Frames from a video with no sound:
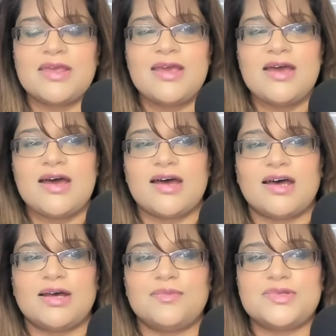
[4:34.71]

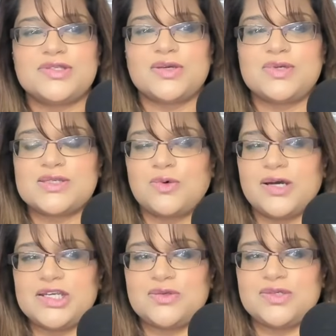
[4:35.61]
So it's quite
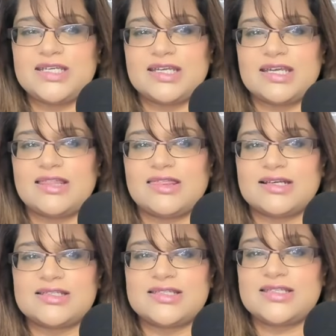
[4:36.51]
unique in that
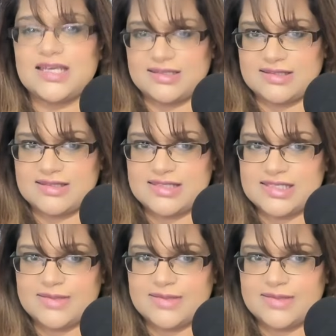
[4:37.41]
sense.